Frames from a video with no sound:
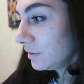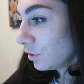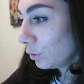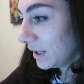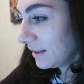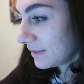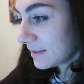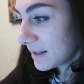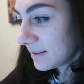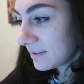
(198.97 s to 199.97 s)
So
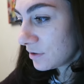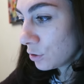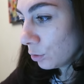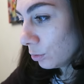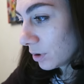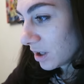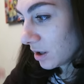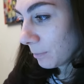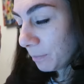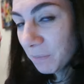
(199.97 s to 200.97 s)
let's you know,
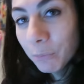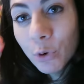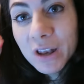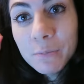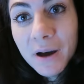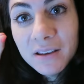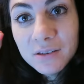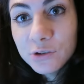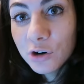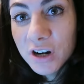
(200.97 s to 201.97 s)
pinpoint my
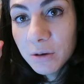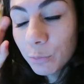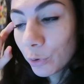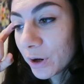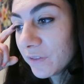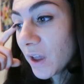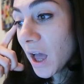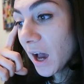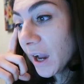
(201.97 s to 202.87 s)
starting point.